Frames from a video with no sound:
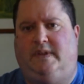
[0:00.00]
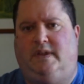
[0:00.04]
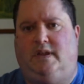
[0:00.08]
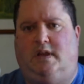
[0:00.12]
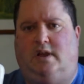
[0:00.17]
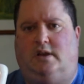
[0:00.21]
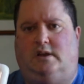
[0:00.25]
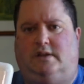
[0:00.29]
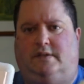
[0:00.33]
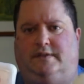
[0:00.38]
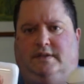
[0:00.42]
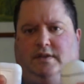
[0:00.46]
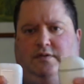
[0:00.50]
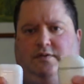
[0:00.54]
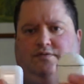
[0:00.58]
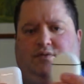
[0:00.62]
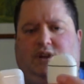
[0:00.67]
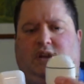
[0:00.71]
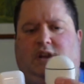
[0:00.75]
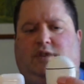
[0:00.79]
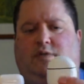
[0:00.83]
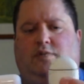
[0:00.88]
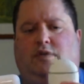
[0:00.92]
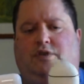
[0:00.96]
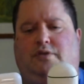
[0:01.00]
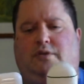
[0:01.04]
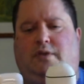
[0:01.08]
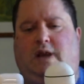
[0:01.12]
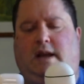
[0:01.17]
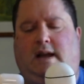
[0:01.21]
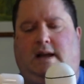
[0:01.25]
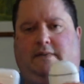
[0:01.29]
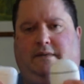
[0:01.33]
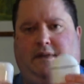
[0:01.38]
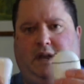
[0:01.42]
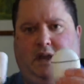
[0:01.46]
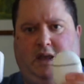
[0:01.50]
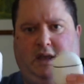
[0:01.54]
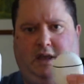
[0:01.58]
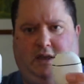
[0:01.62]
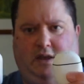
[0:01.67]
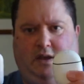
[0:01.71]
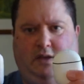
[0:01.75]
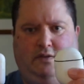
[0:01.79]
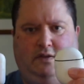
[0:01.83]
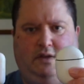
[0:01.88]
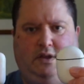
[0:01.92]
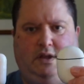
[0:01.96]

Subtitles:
and I think really what you have here